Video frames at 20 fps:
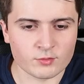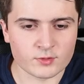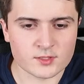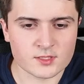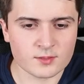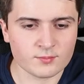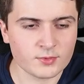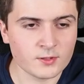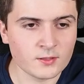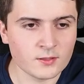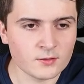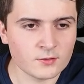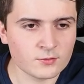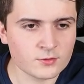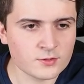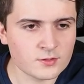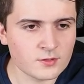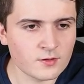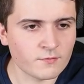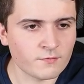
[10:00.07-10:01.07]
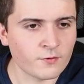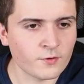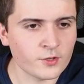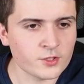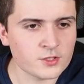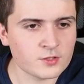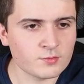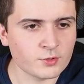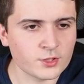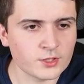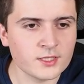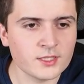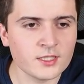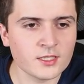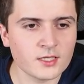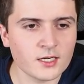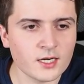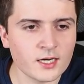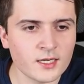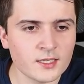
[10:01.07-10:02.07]
will simply use the first one
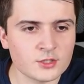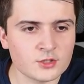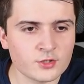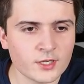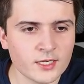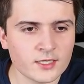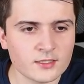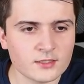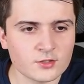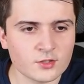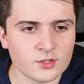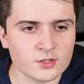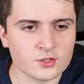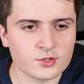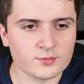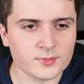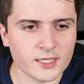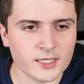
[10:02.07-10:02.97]
here and drag it onto